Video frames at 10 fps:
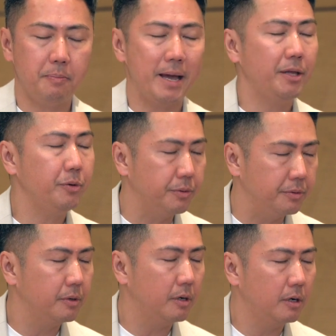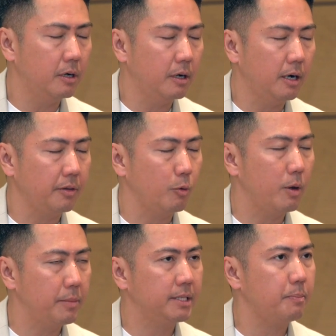panel, the
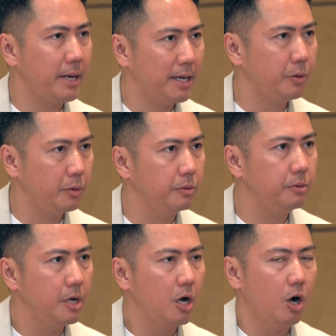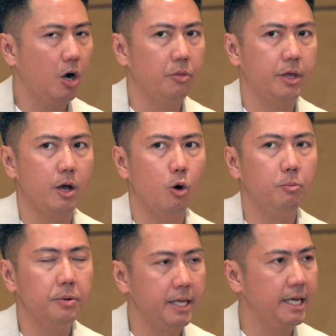women's panel on the
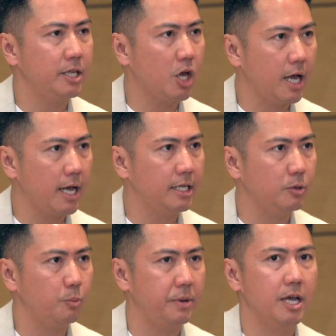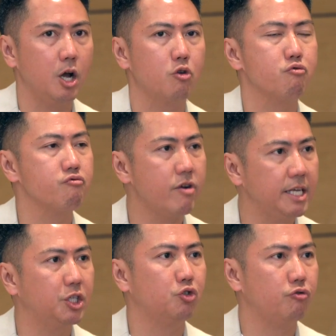opening night being a
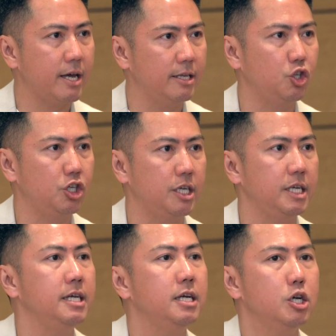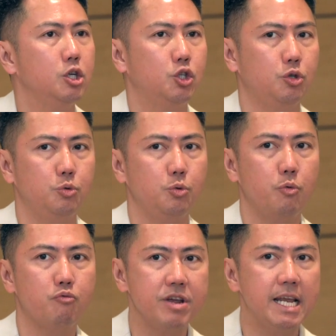great strategy to
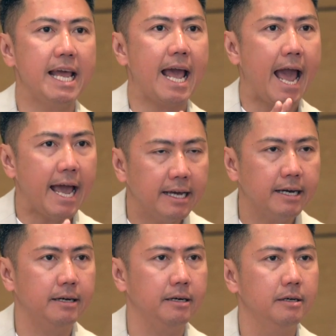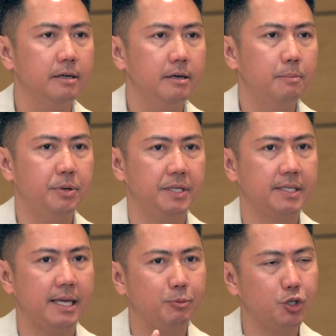really anchor
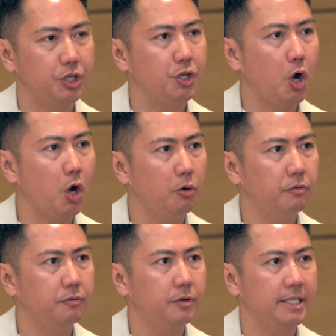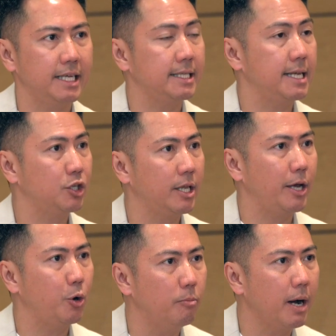perception of a destination
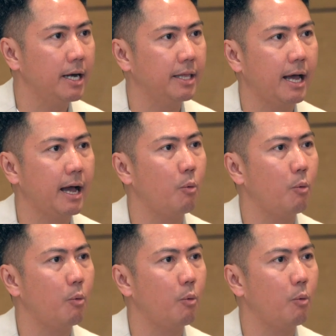like Oman.